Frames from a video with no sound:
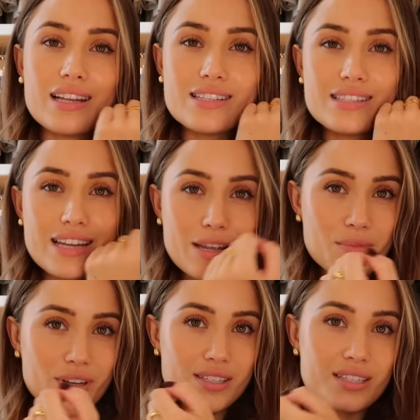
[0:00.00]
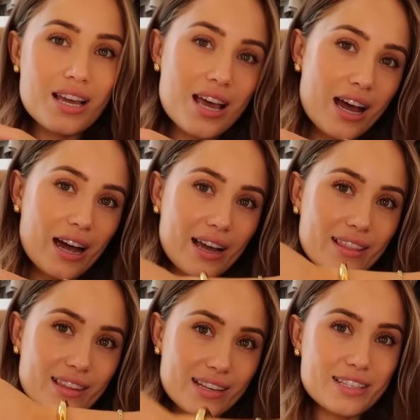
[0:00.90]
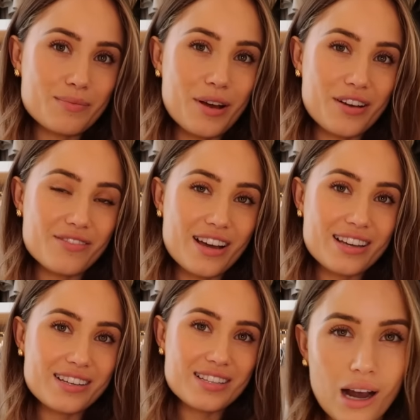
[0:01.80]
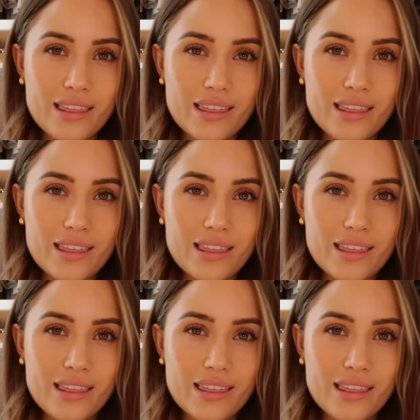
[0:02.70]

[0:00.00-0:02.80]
and statement. And this is perfect.